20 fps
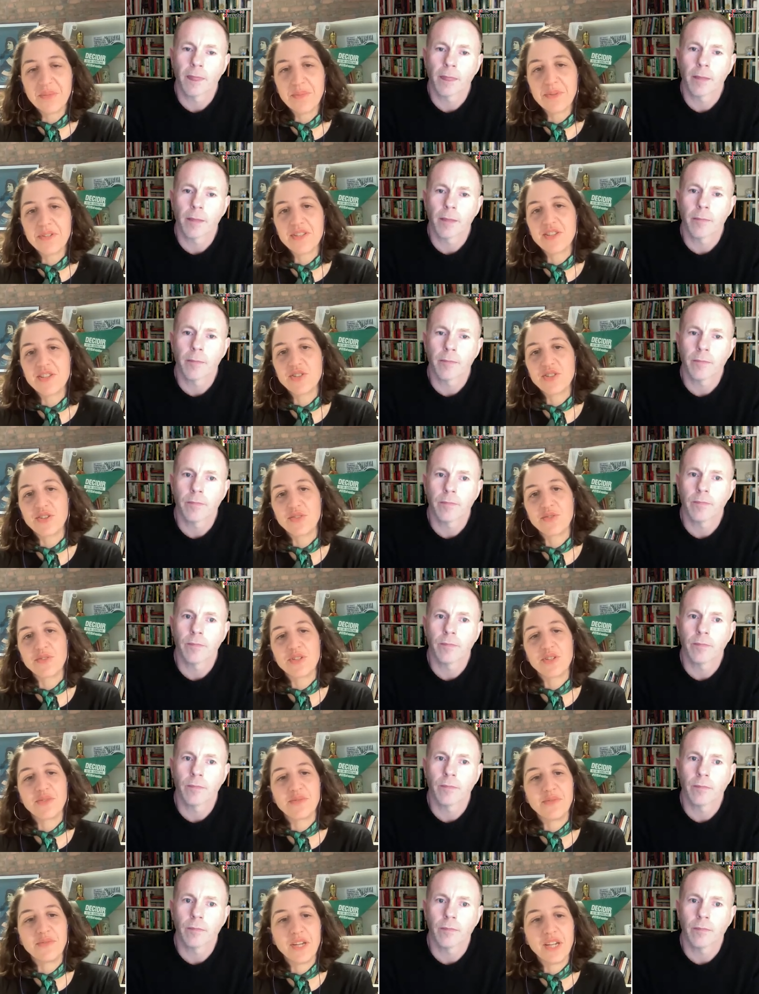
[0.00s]
Speaker 1: the position of Sinn
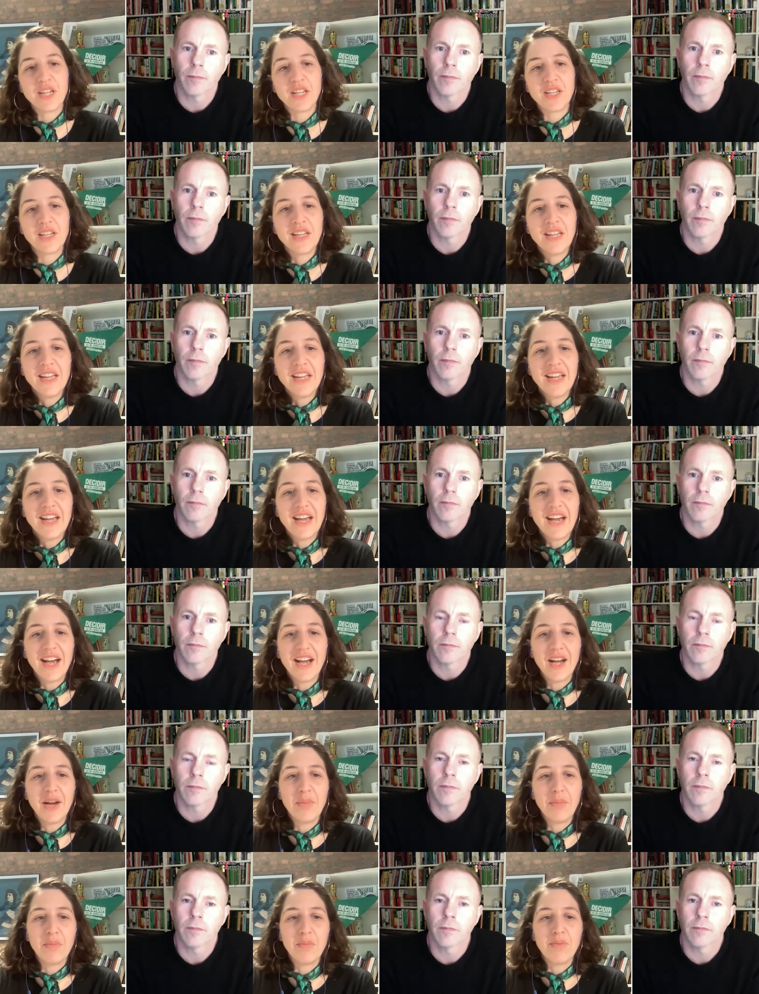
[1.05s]
Féin?
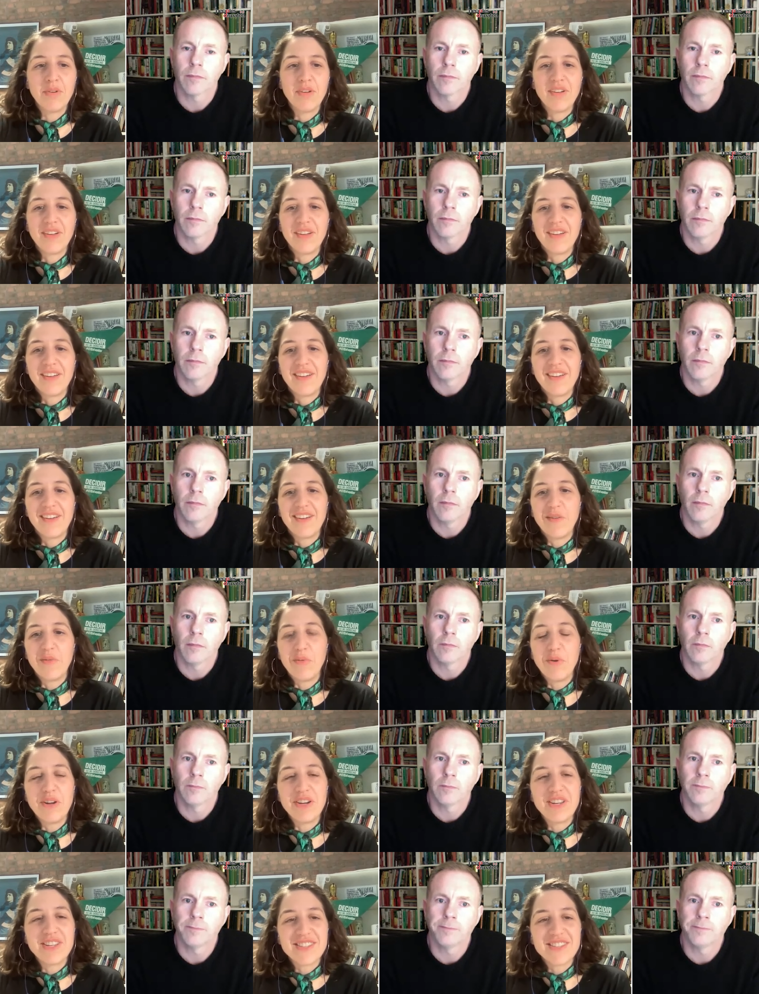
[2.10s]
Um,
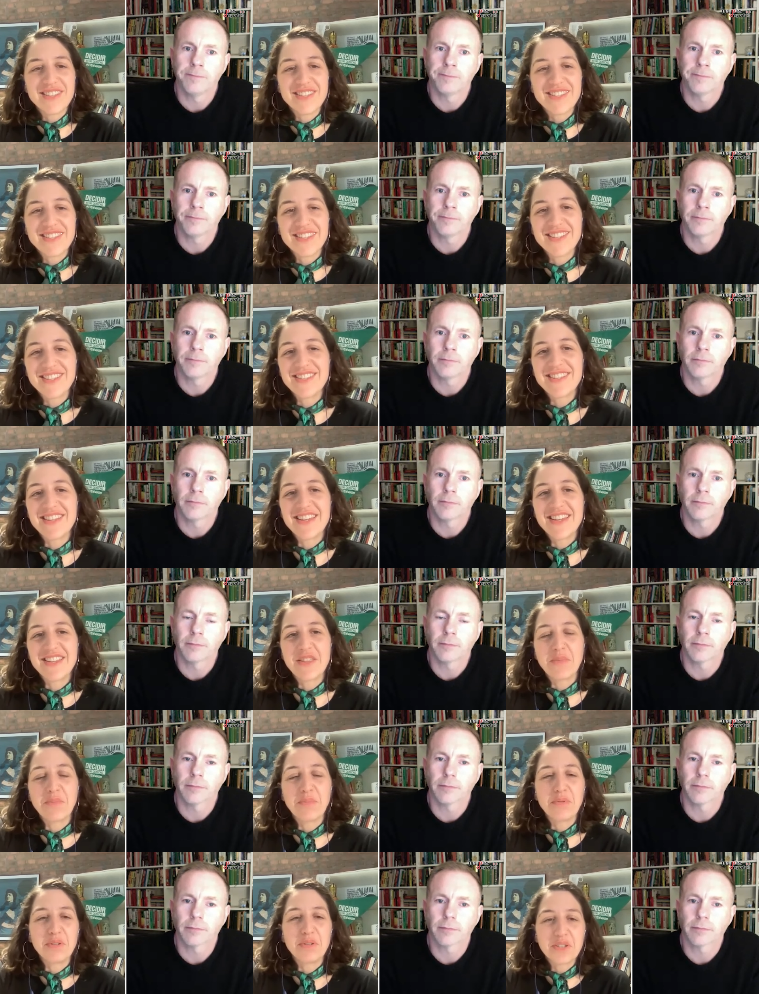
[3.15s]
what is, as they say, the
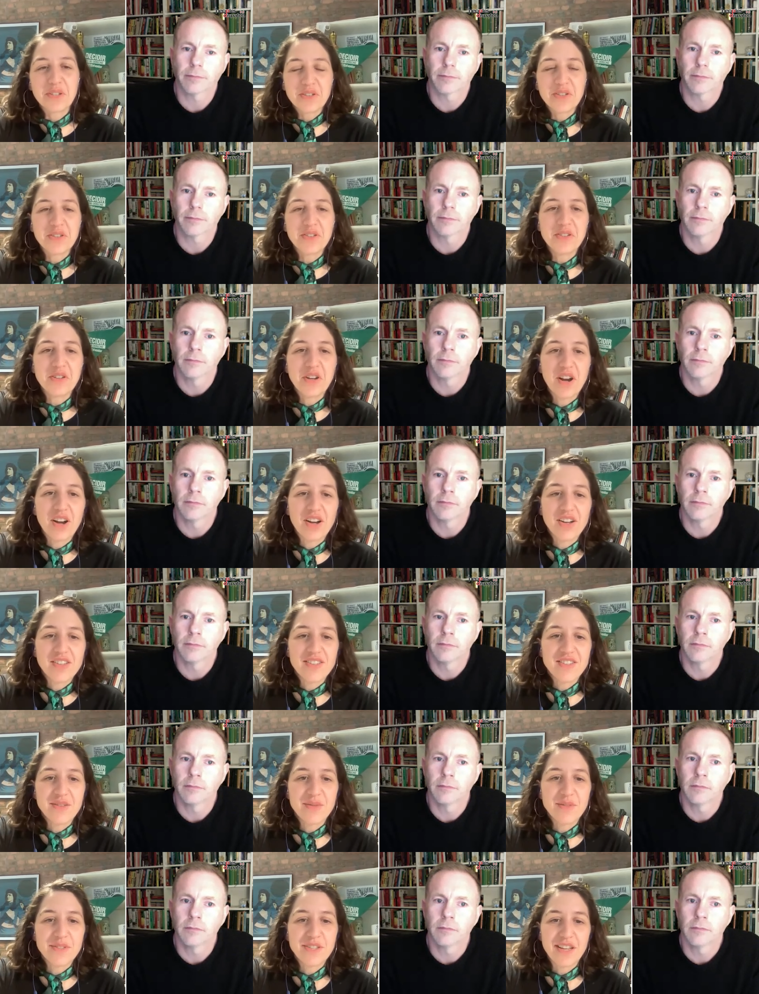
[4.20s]
political cost
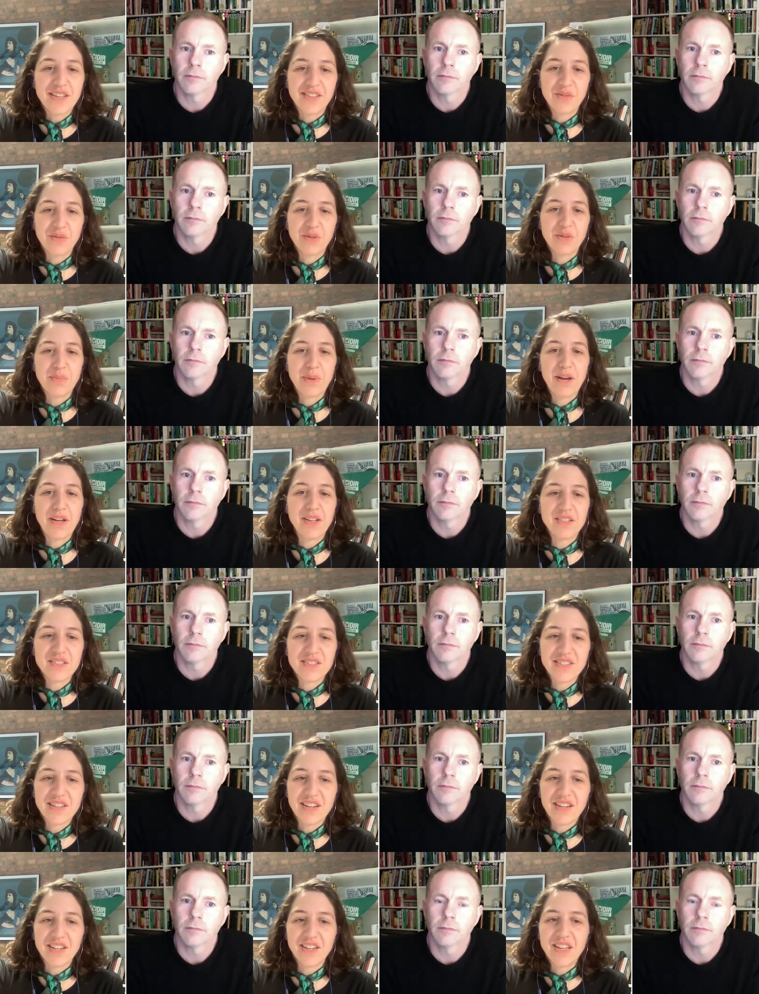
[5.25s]
of standing with
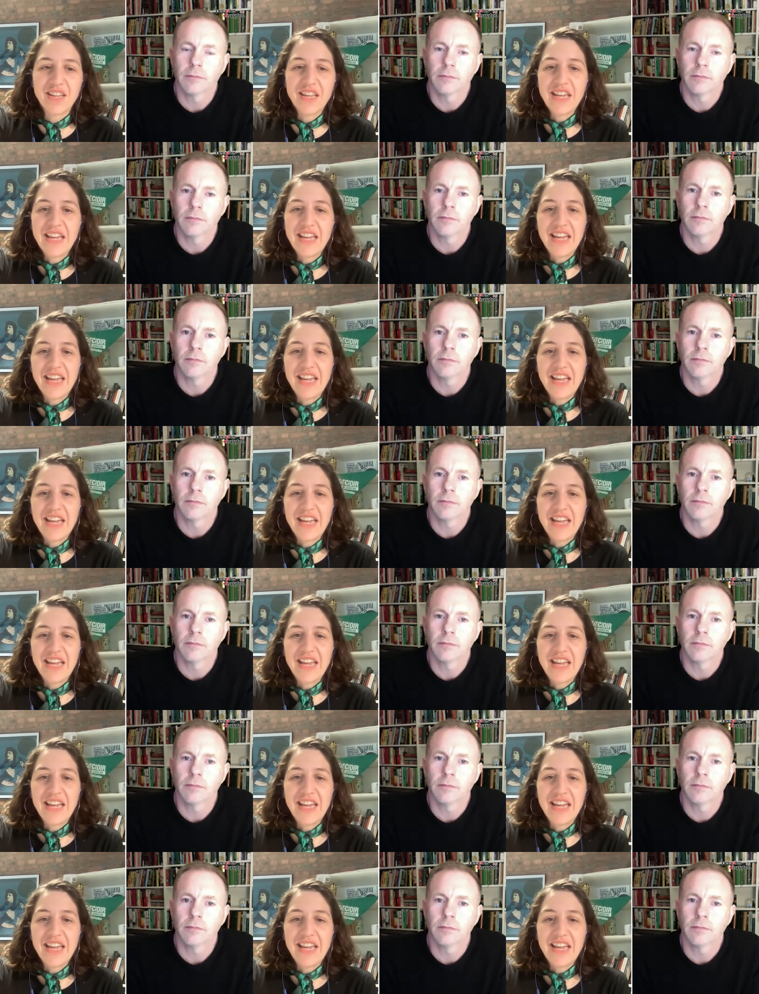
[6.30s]
Palestine?